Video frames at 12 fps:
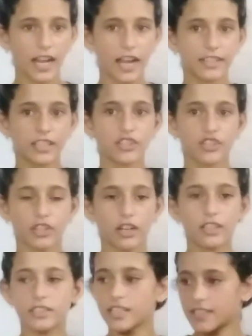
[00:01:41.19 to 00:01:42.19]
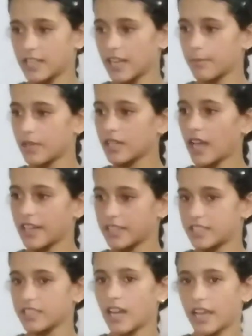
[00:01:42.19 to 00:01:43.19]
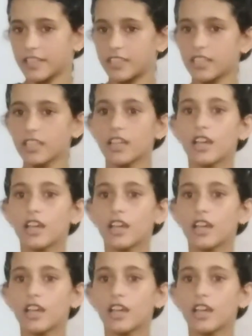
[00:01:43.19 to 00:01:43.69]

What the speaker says: and they shared this name in 1990